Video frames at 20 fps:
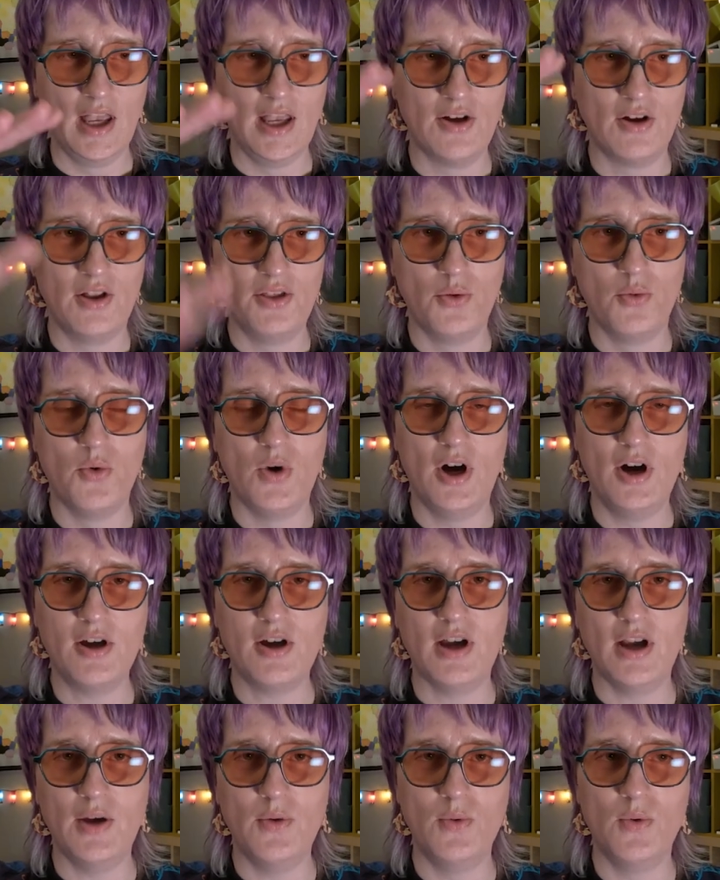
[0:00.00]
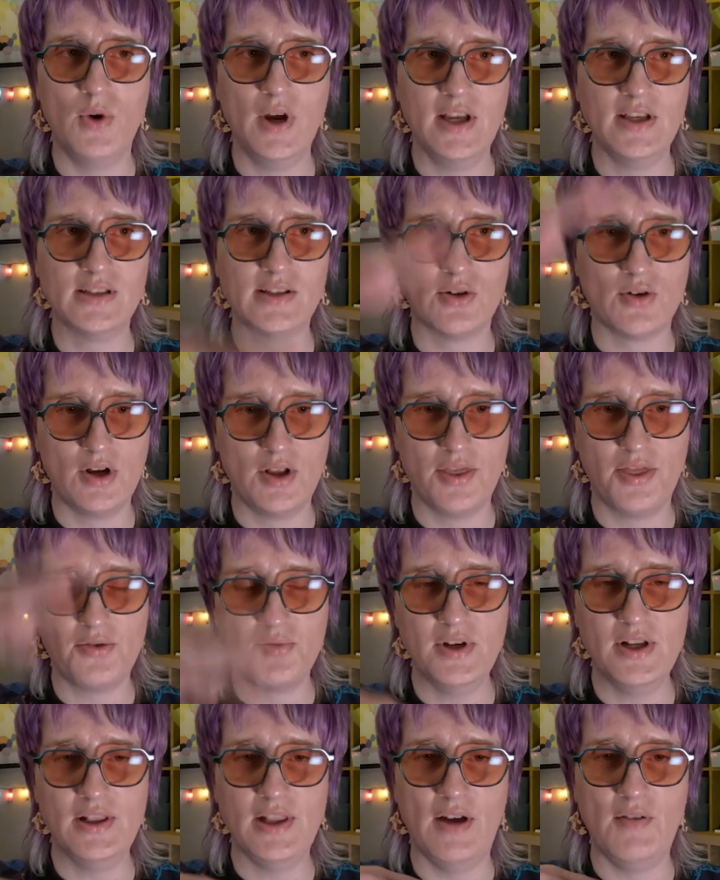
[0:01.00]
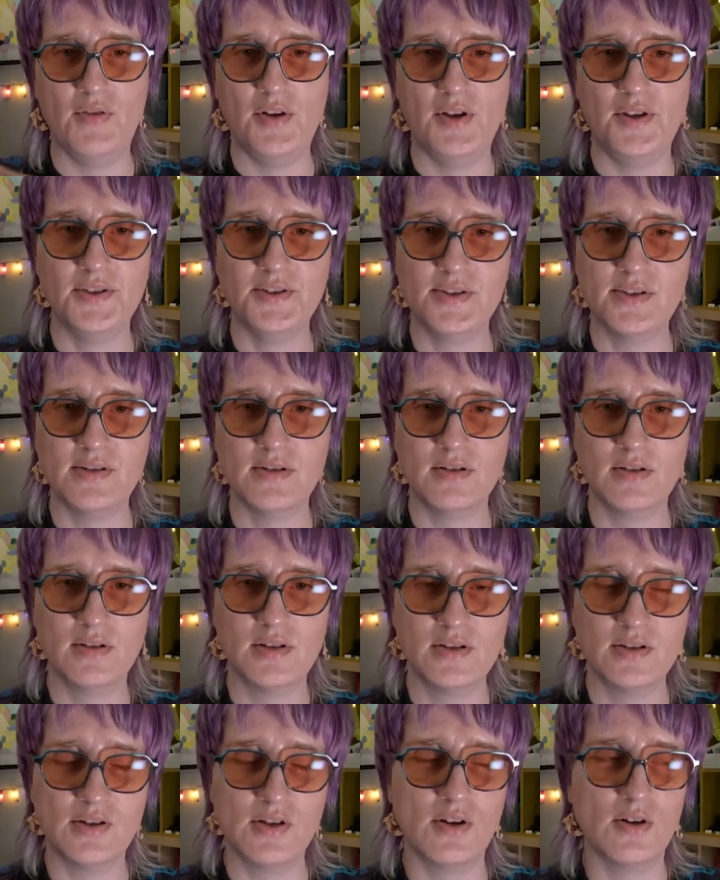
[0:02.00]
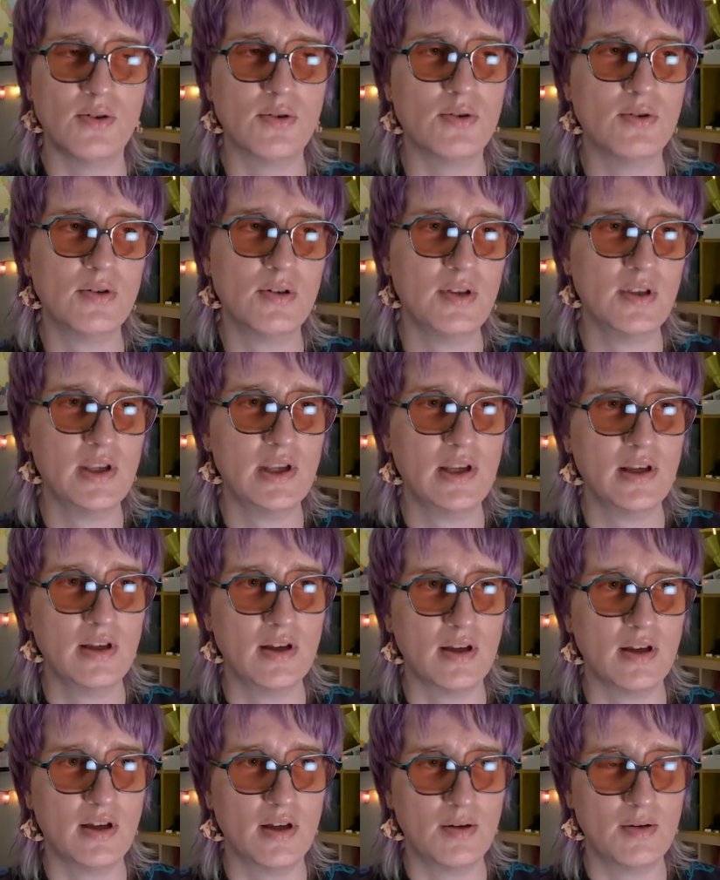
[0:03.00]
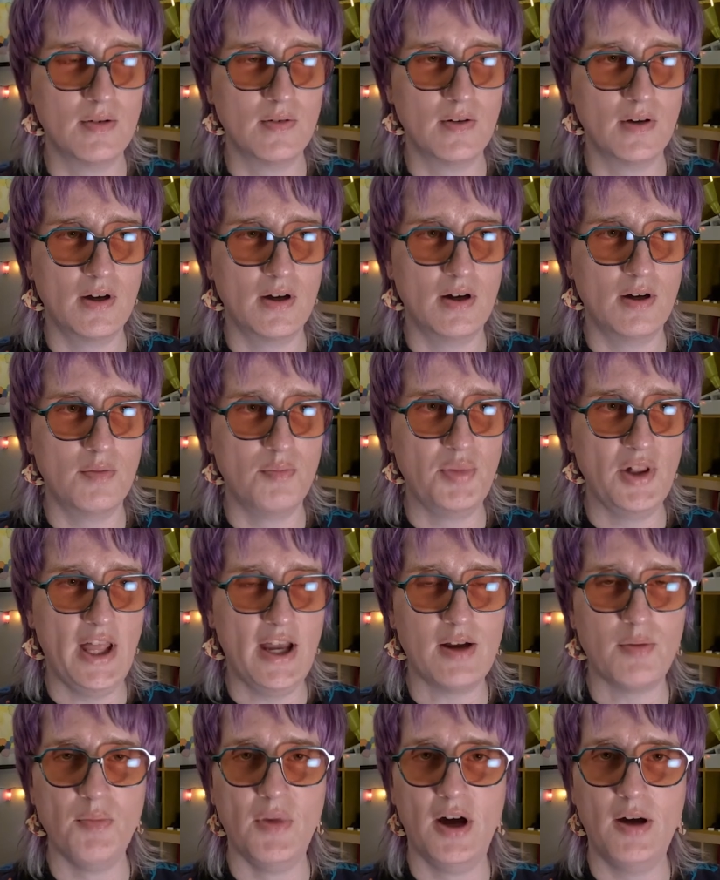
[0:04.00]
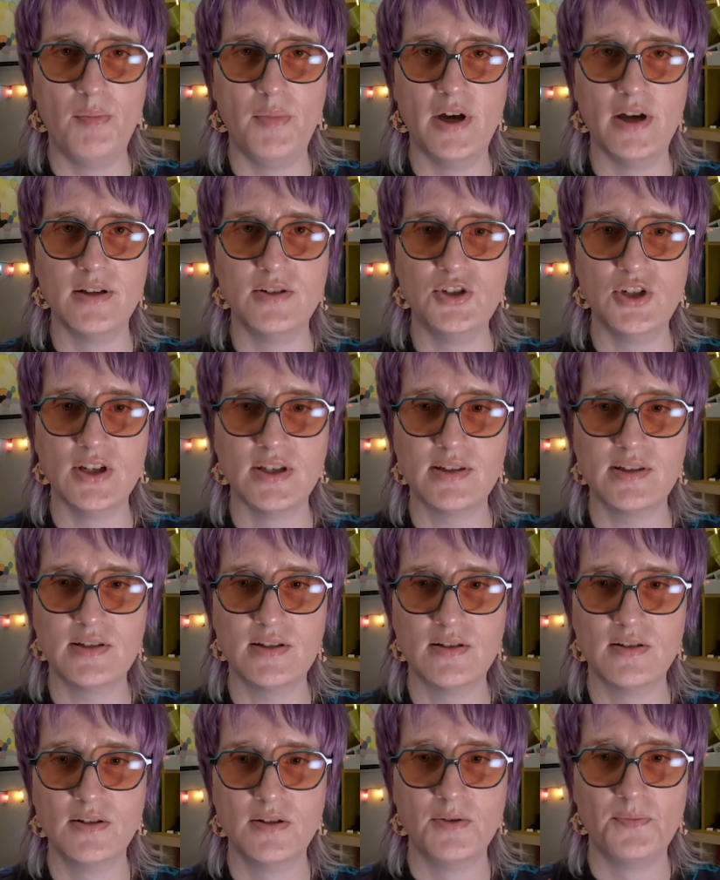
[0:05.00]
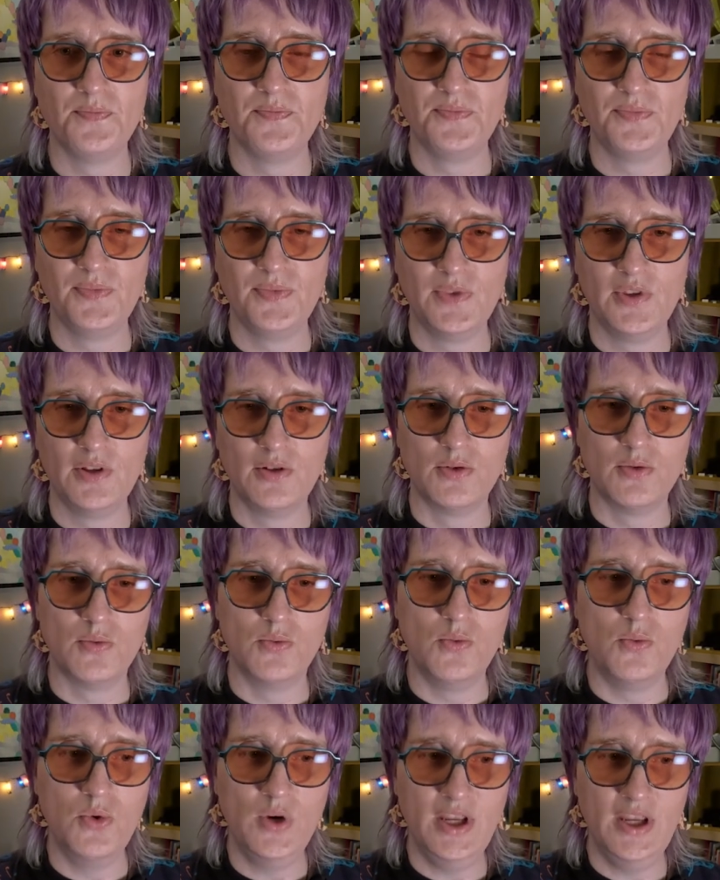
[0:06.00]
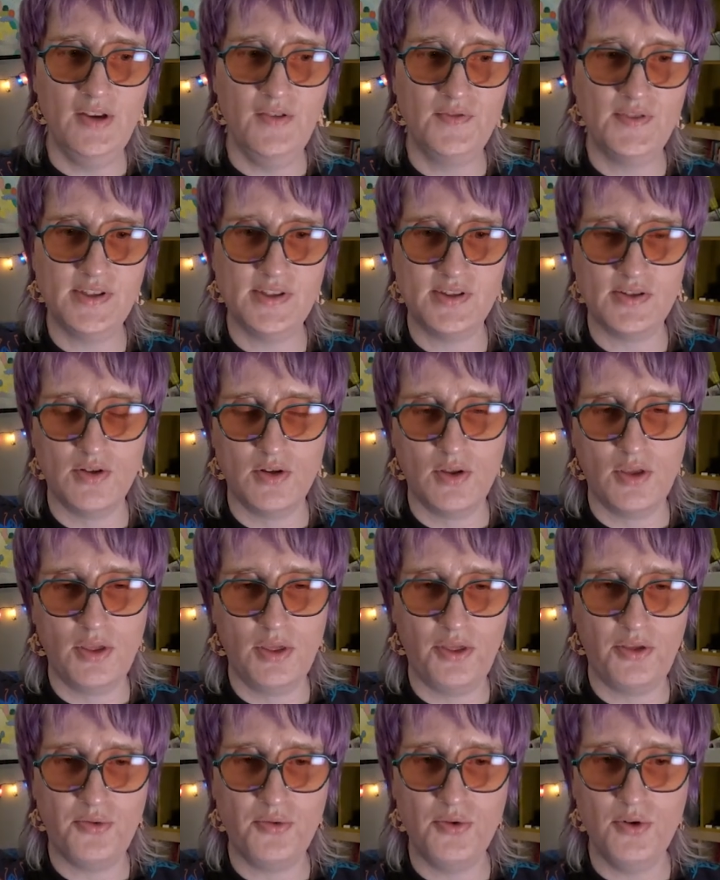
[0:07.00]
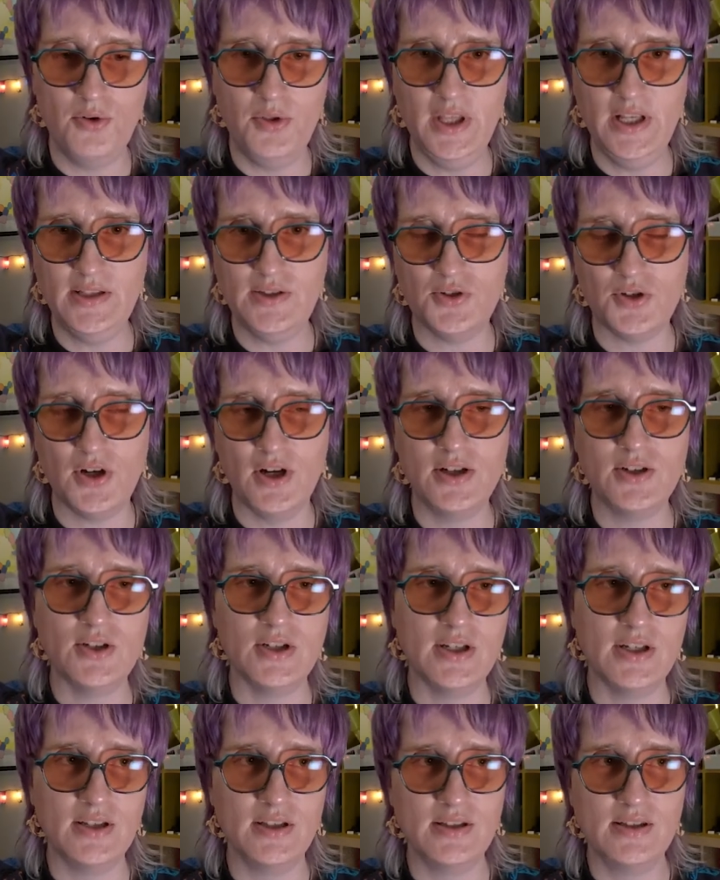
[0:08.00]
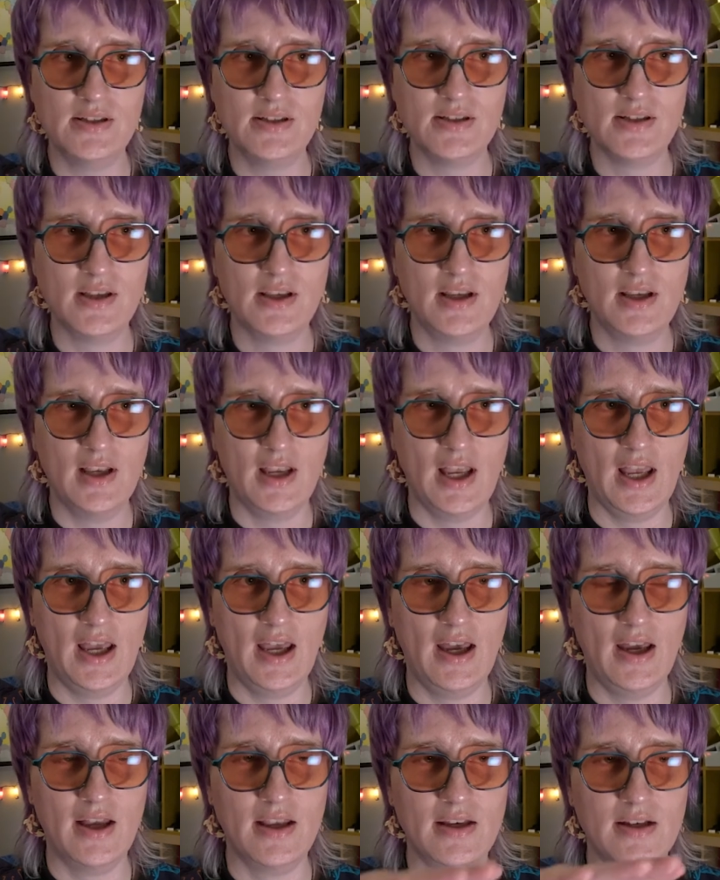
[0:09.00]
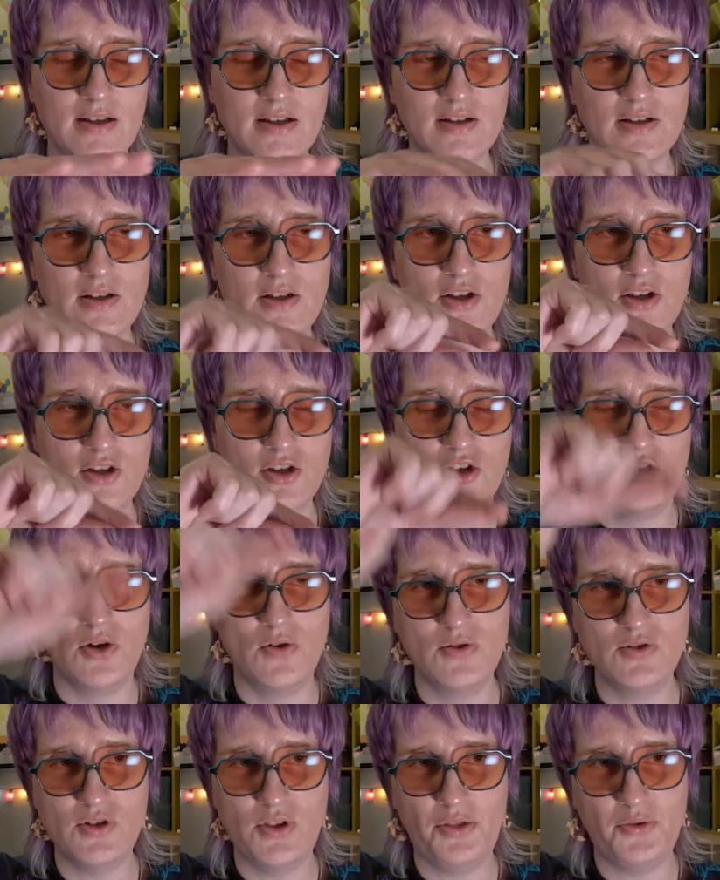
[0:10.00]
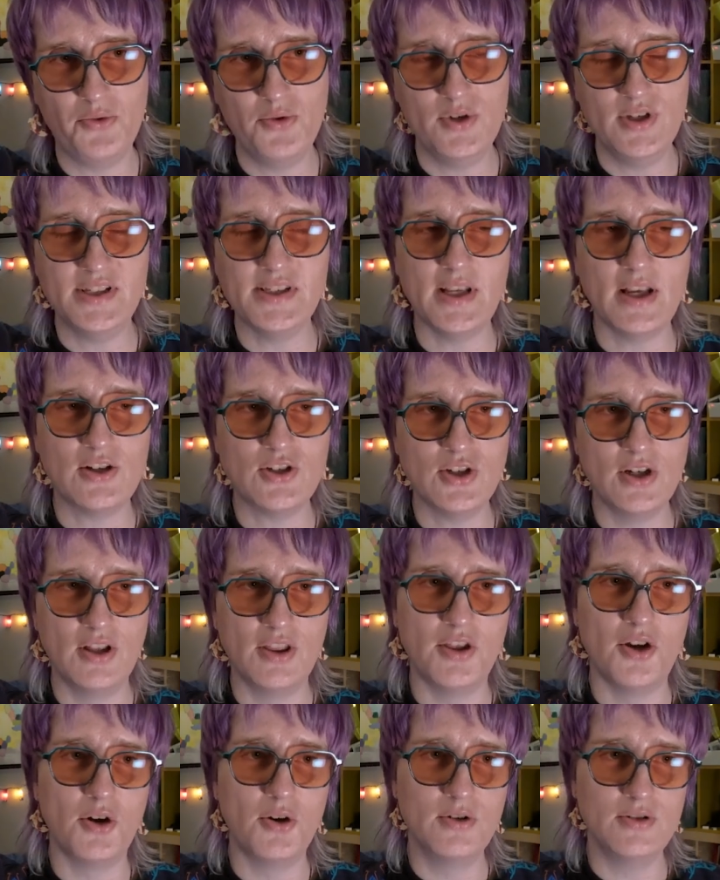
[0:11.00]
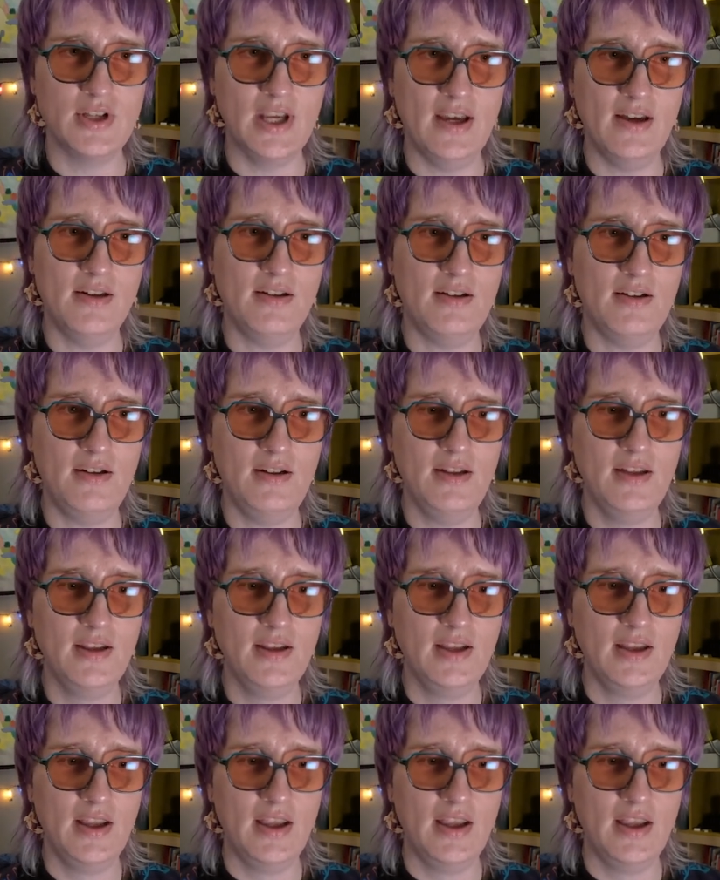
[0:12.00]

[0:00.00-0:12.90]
And all the walkways are on three levels. So uh, Black Mamba just weaves through these trenches and goes through a section of the hotel.